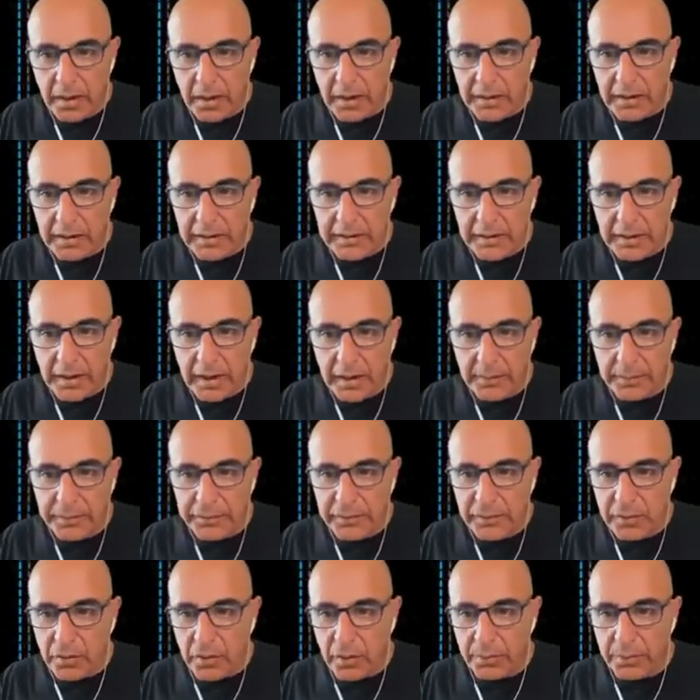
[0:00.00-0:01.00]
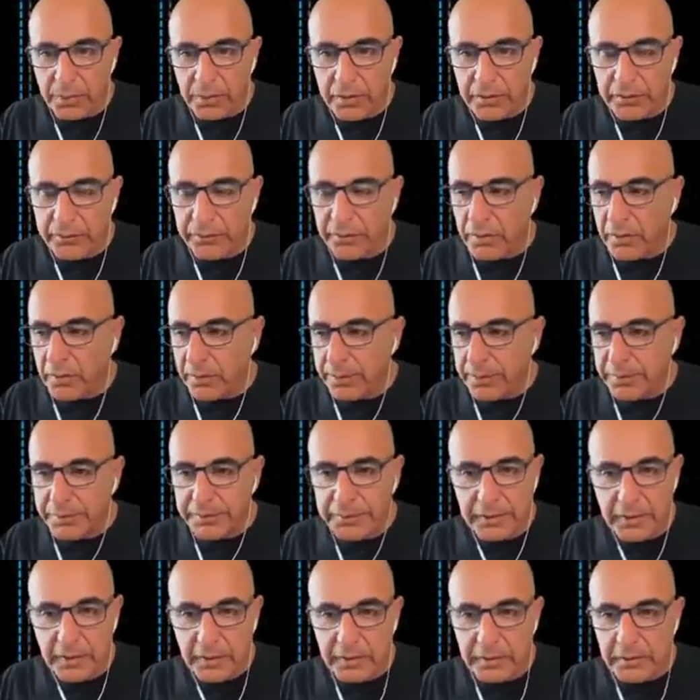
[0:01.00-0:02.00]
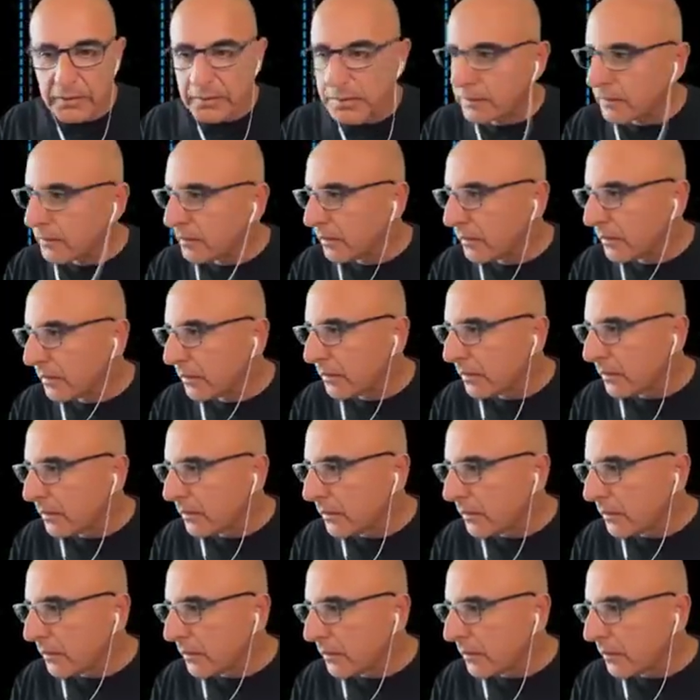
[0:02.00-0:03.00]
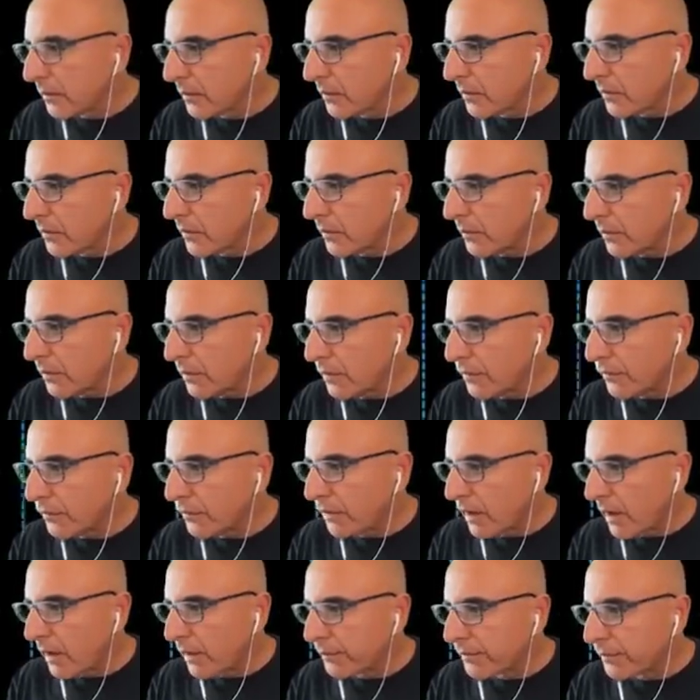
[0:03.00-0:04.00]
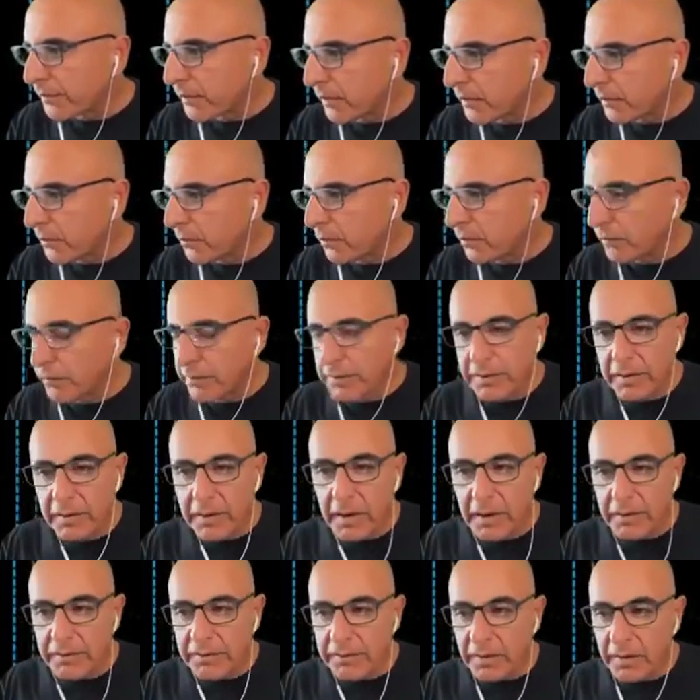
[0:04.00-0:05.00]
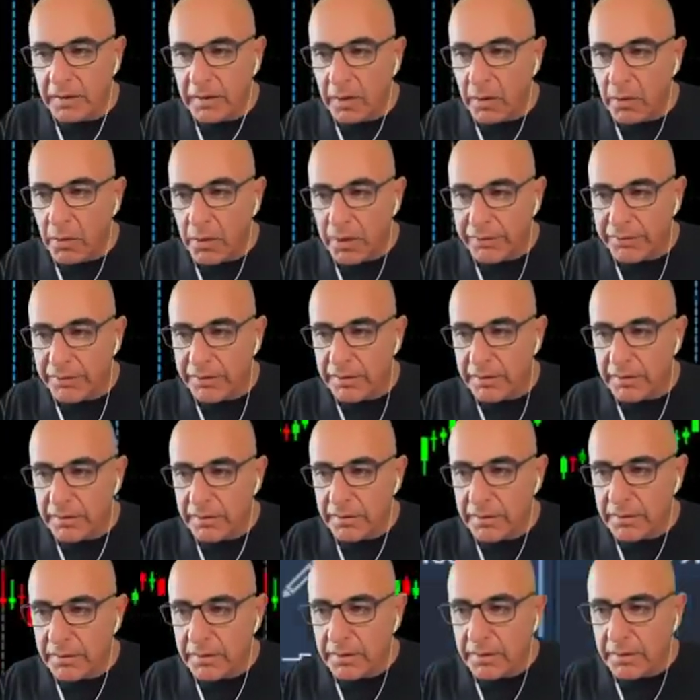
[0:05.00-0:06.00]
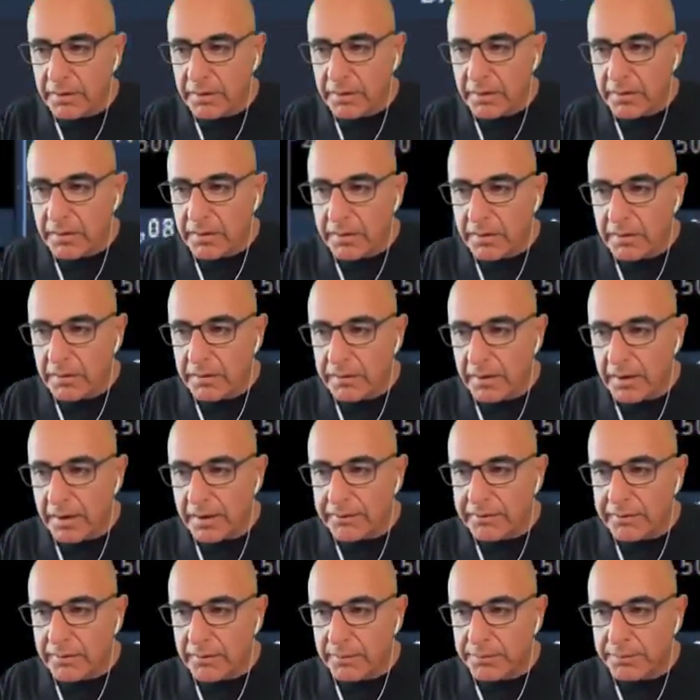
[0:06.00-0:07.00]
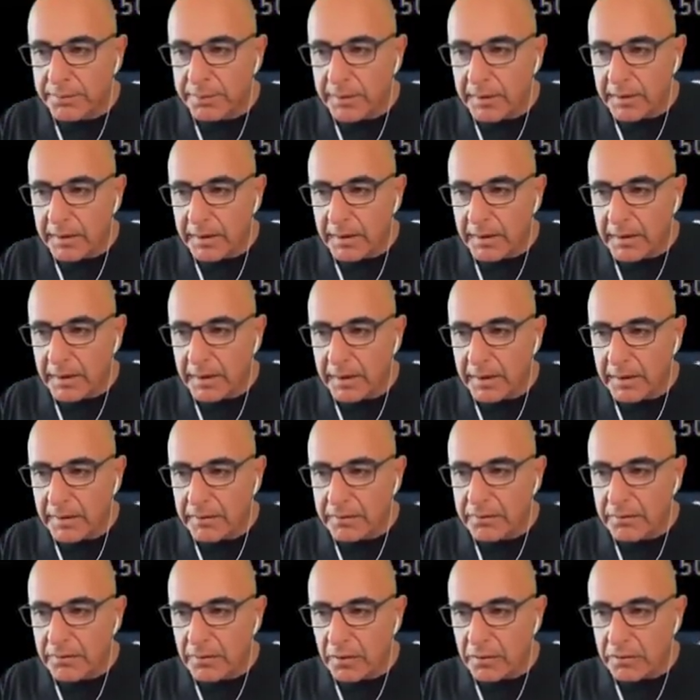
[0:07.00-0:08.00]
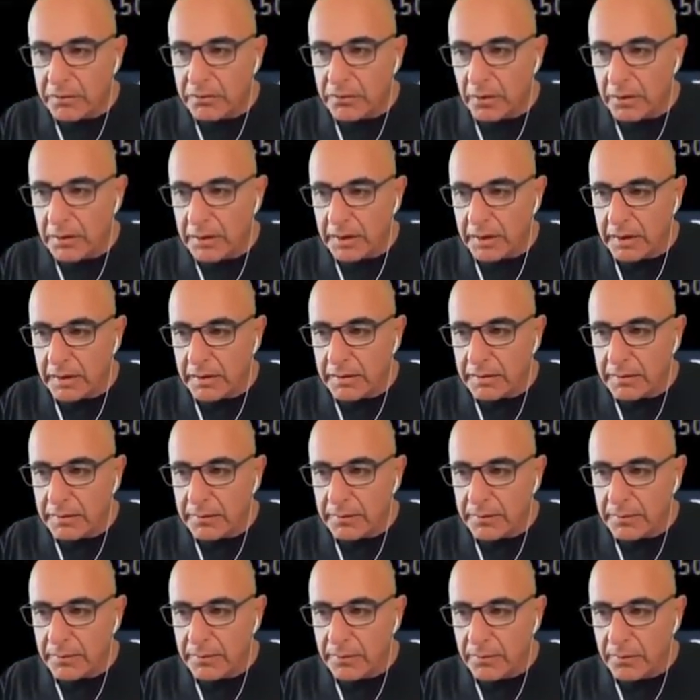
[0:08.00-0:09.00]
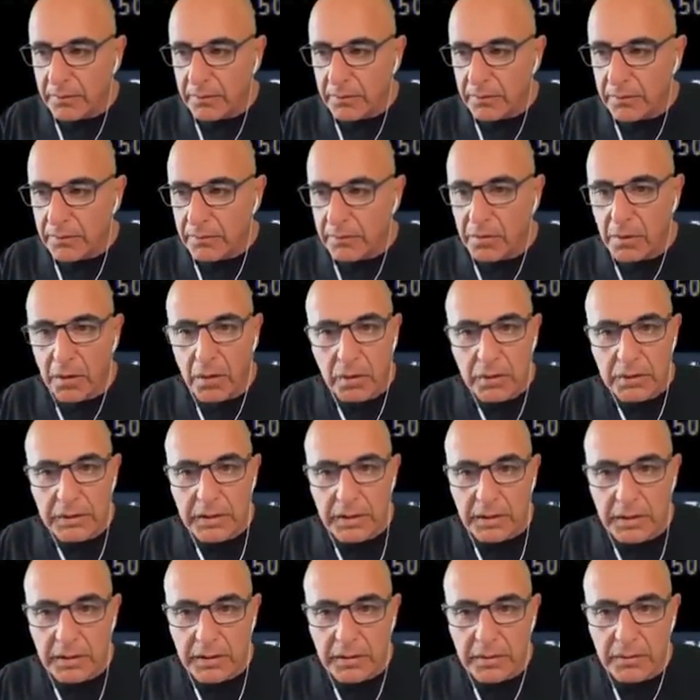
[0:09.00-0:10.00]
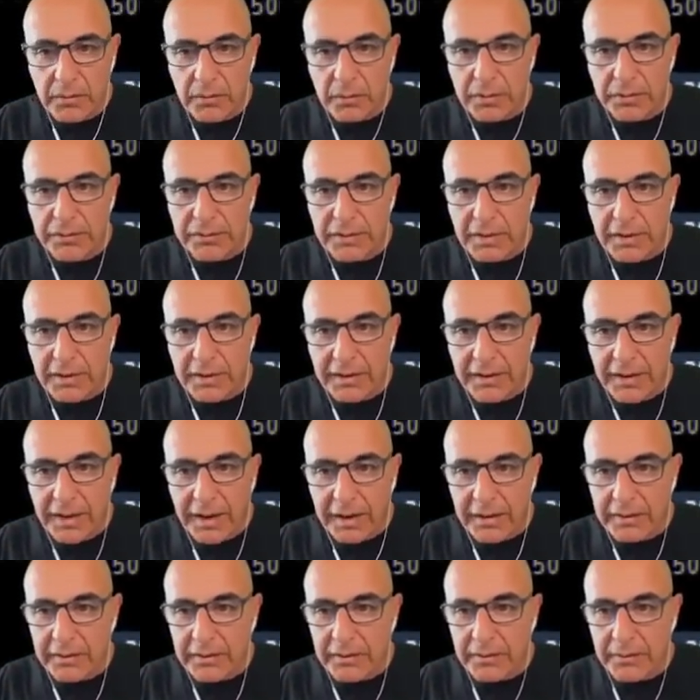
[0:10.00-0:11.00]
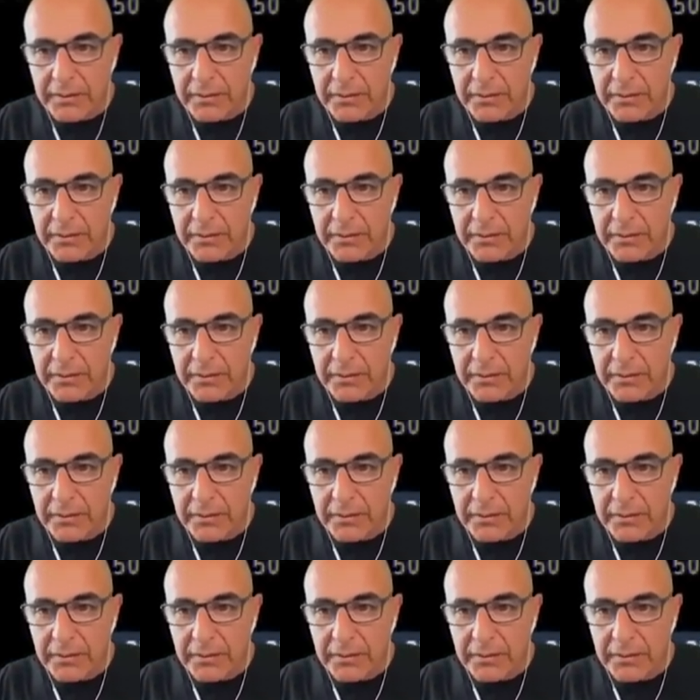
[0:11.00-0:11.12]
already up 0.4%. Beautiful upside move in the Nasdaq. However, the S&P is not joining. We're holding. We're still in red.